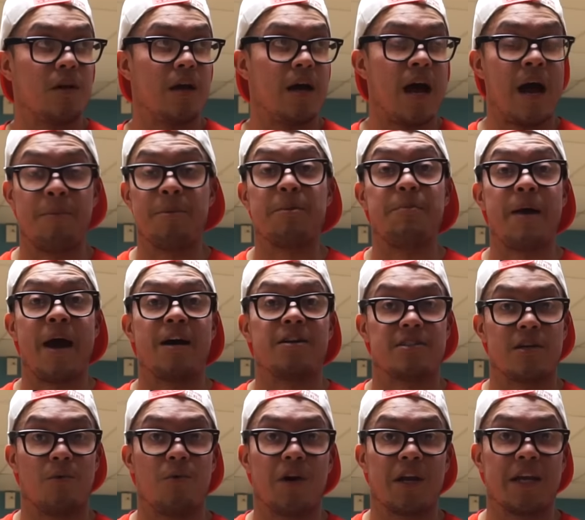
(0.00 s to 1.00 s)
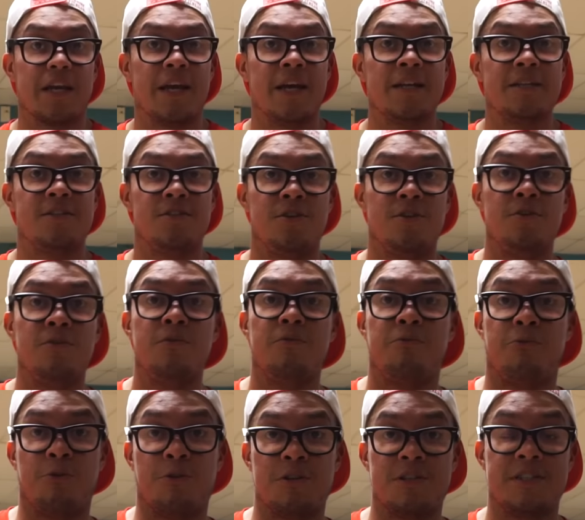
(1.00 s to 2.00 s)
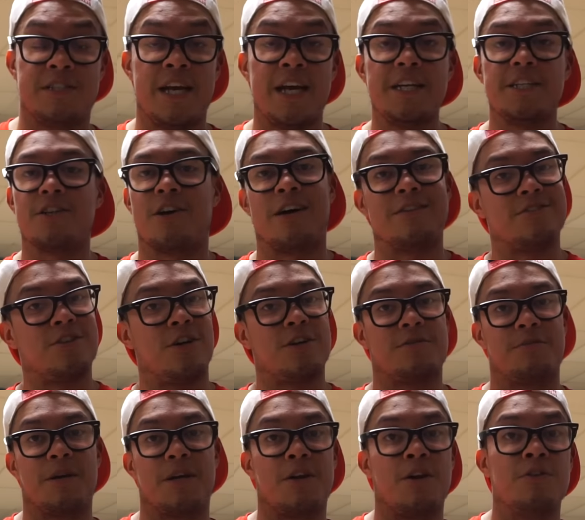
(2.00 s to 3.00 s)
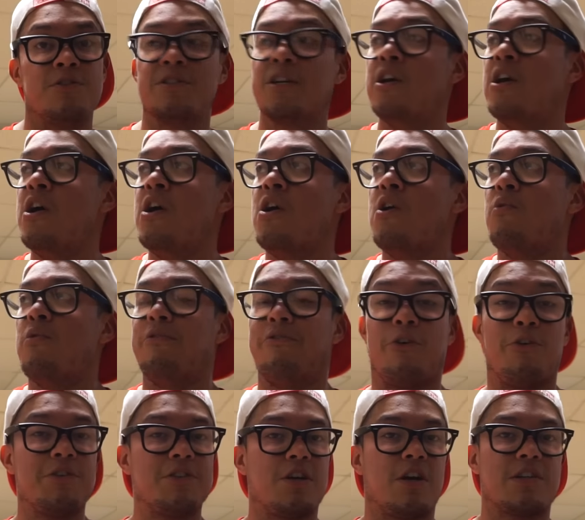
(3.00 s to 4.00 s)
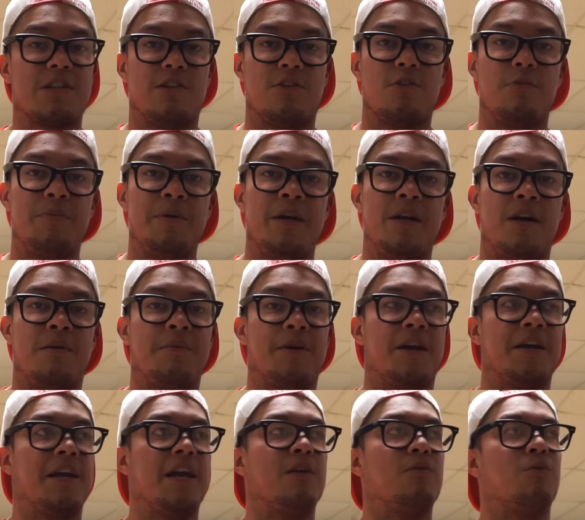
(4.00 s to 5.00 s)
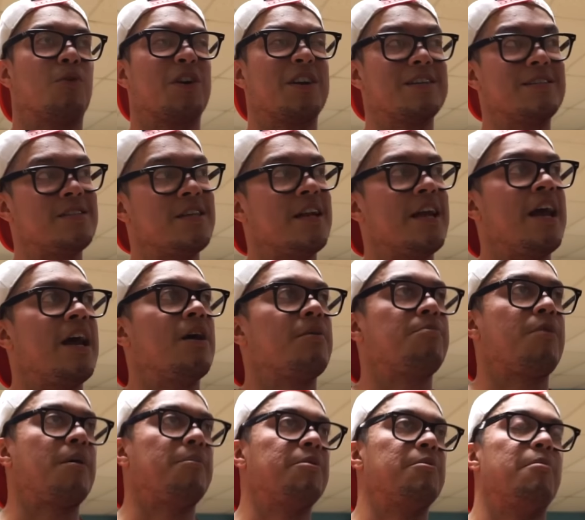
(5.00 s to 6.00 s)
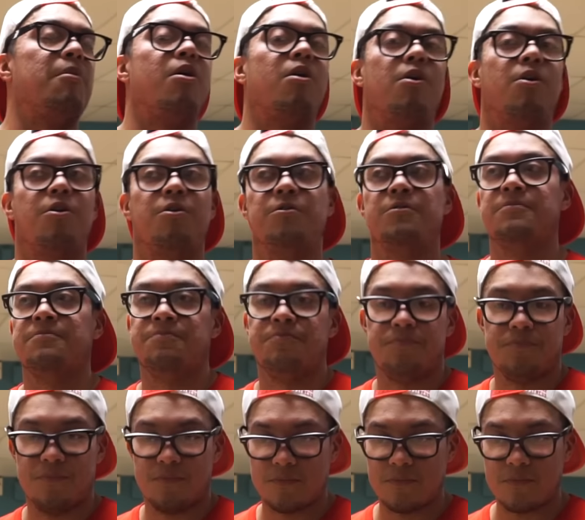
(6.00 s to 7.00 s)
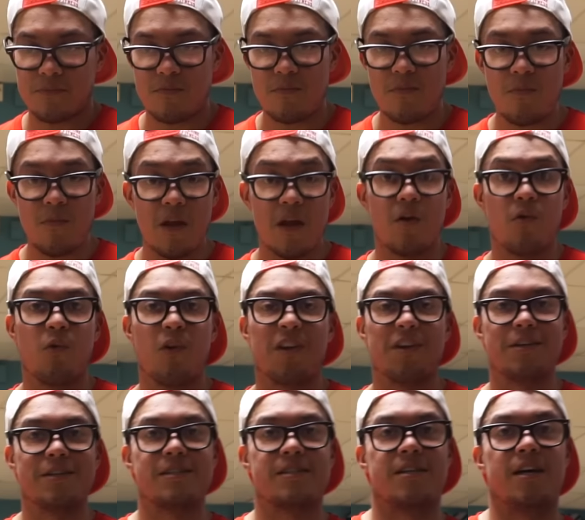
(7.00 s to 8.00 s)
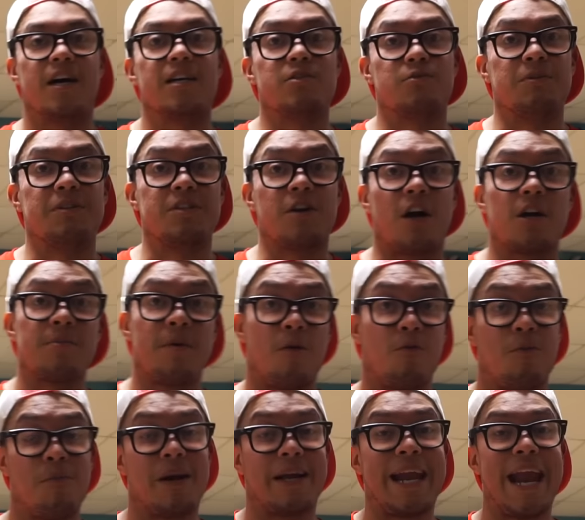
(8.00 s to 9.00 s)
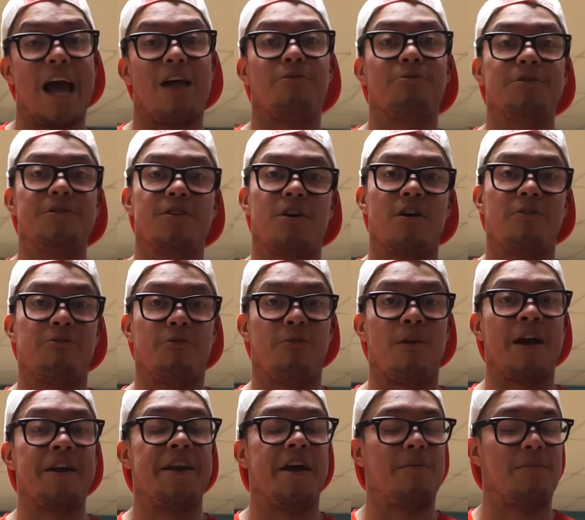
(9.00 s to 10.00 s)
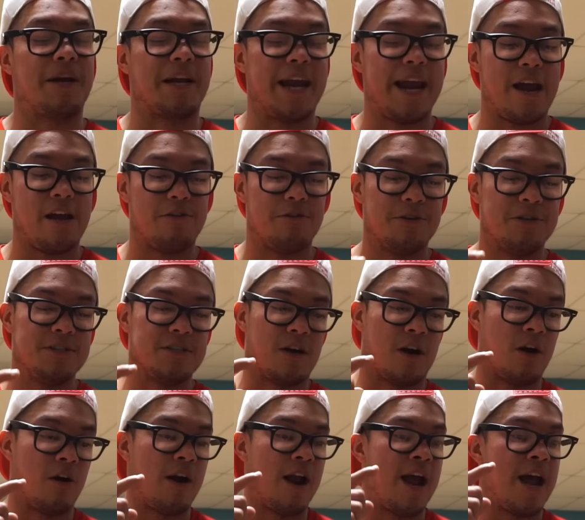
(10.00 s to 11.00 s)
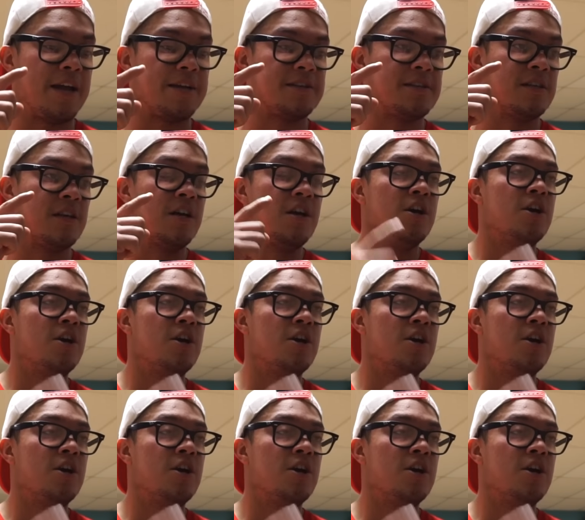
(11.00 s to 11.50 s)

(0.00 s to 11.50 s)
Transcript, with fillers: how many pounds I want to get to for a stage. I'll have to talk to my coach. We've only talked a little bit. I um, mean, again, we're going to sit down probably tomorrow and really discuss. We talked about where my calories are for right now. My calories are at